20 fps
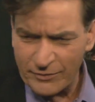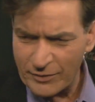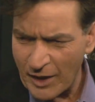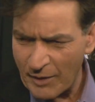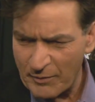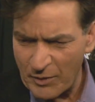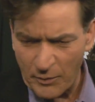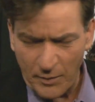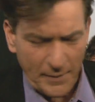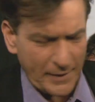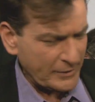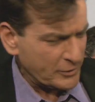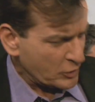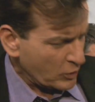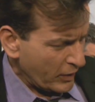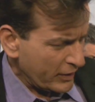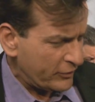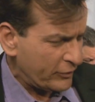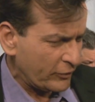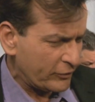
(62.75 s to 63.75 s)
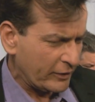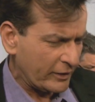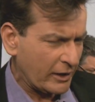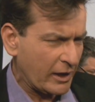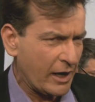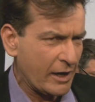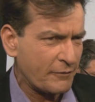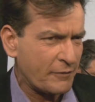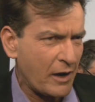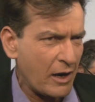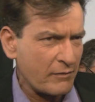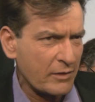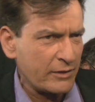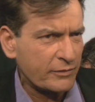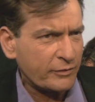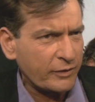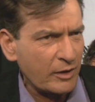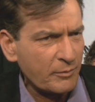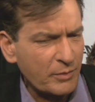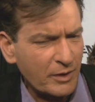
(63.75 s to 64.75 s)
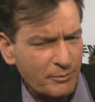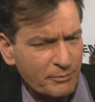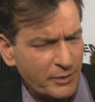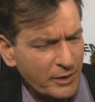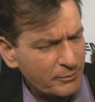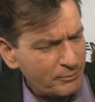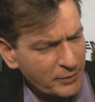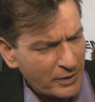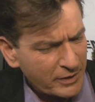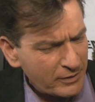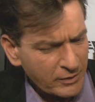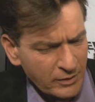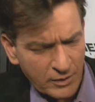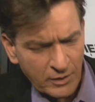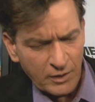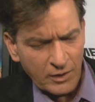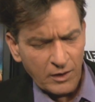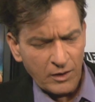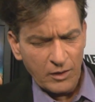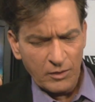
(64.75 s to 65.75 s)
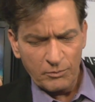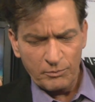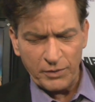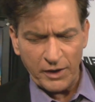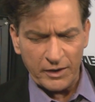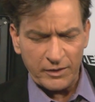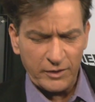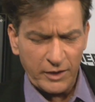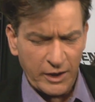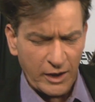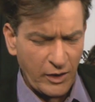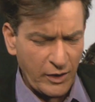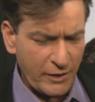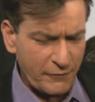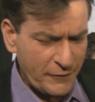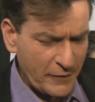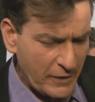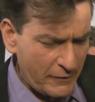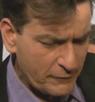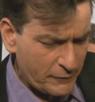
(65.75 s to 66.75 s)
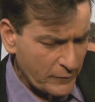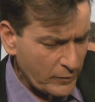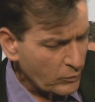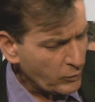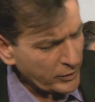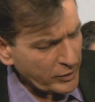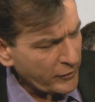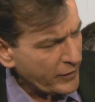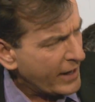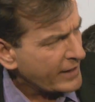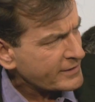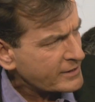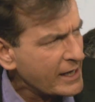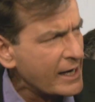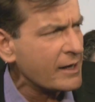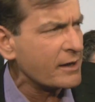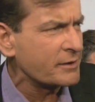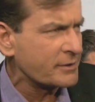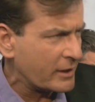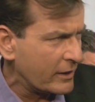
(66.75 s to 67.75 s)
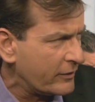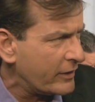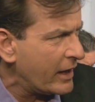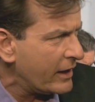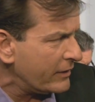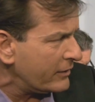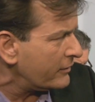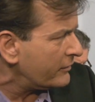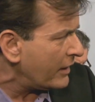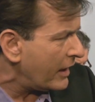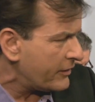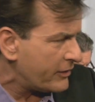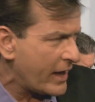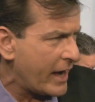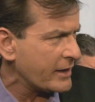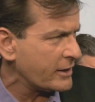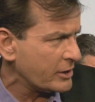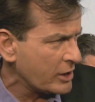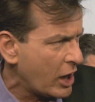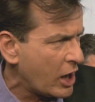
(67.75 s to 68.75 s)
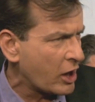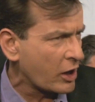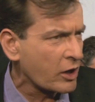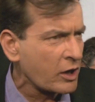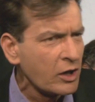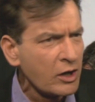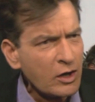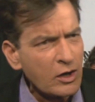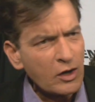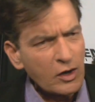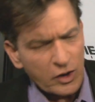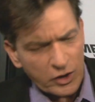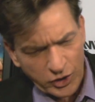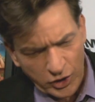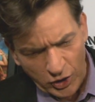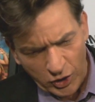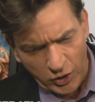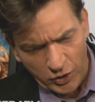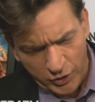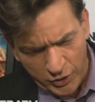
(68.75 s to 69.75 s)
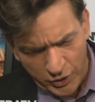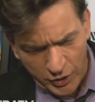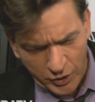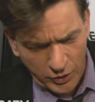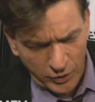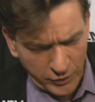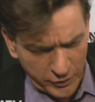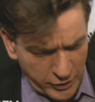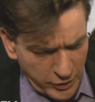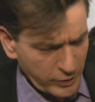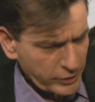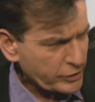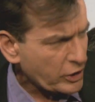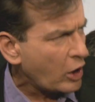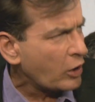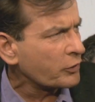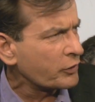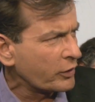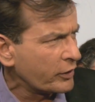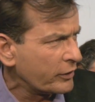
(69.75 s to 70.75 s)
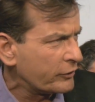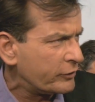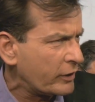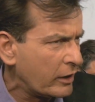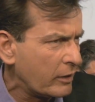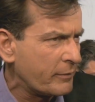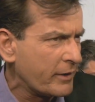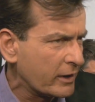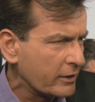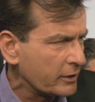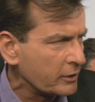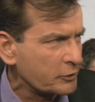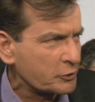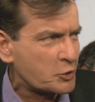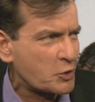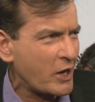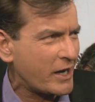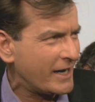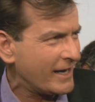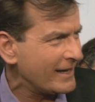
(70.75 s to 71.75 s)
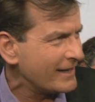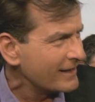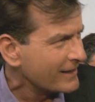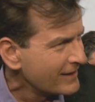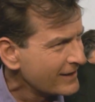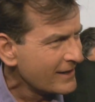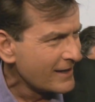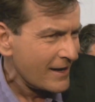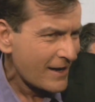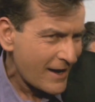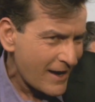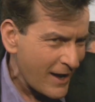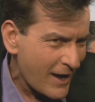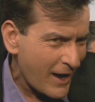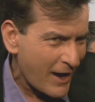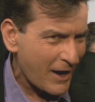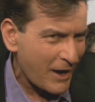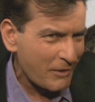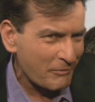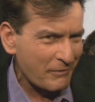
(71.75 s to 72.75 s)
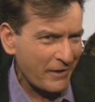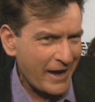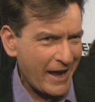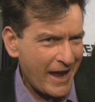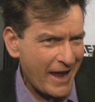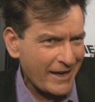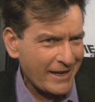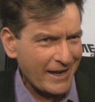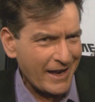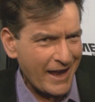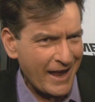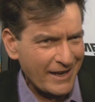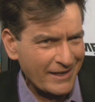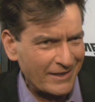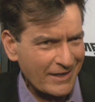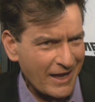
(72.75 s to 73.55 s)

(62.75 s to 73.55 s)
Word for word: I mean, we make choices in life, obviously, but but but but you know, if if when you're that talented, that that that young, your your your adulthood is going to be a little tricky, um, and and.